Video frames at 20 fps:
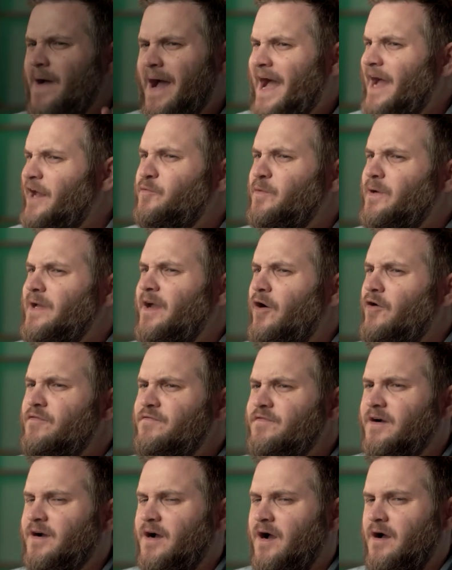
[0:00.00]
how do we
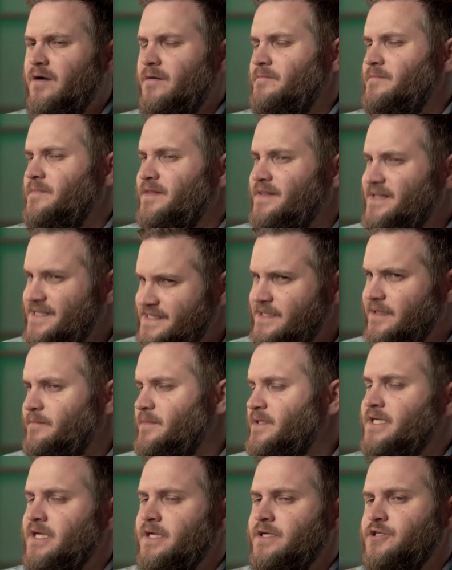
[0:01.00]
overcome this
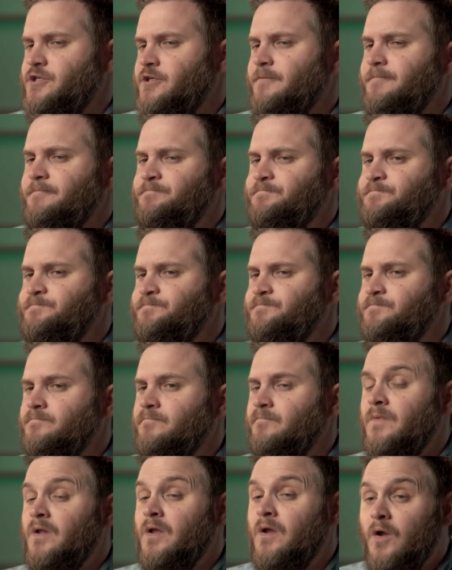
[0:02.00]
limitation?
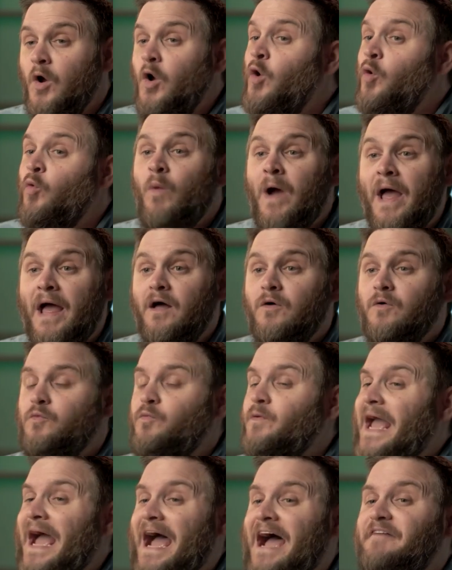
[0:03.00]
Well,
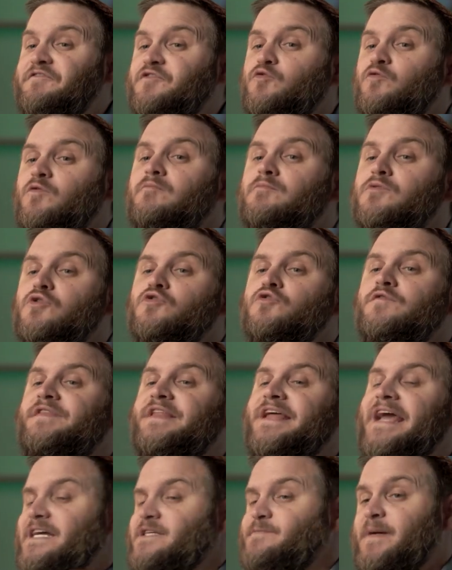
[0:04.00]
we have to
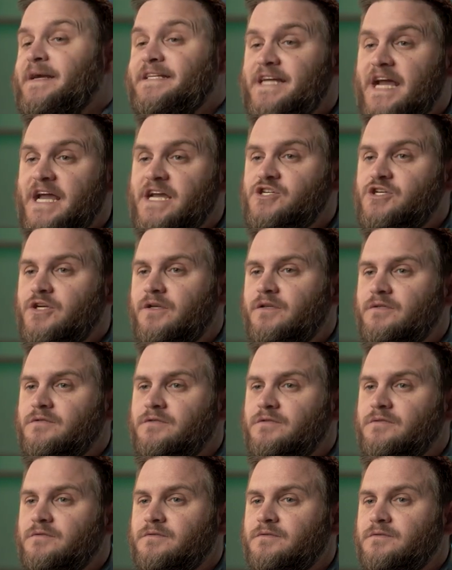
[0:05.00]
remove the
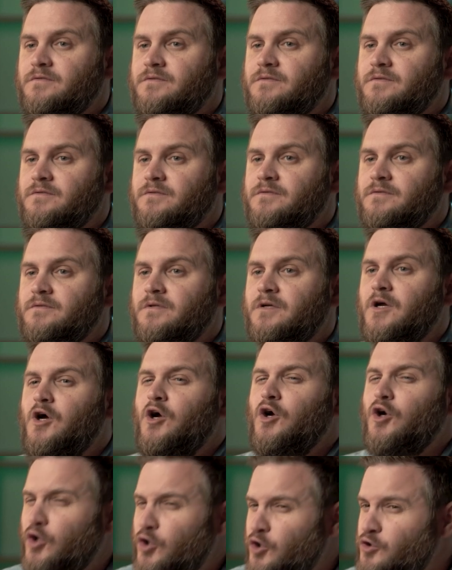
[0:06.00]
expectations.
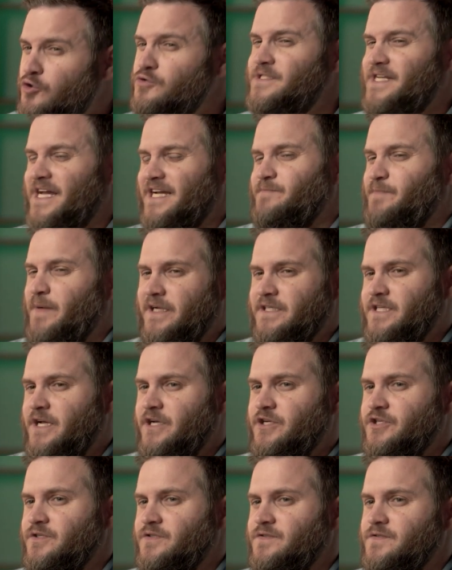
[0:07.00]
Whose
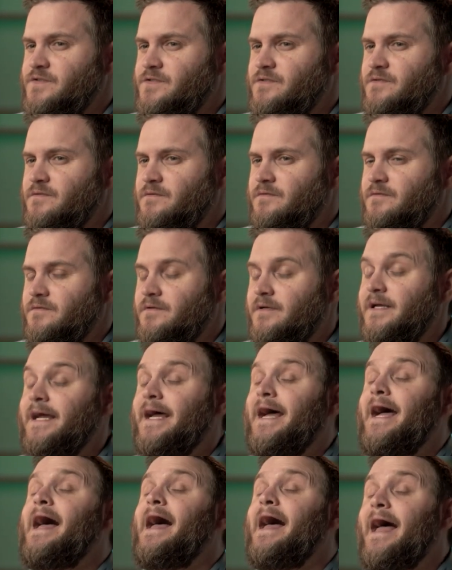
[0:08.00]
expectations?
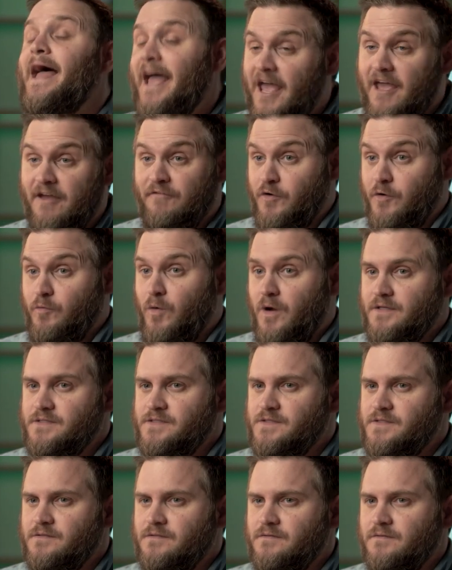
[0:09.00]

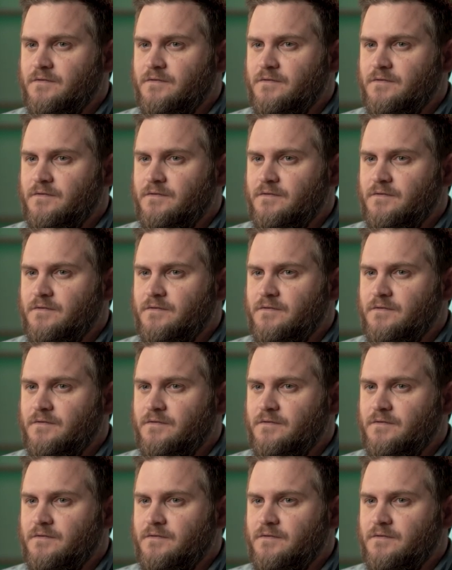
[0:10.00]
Everyone's.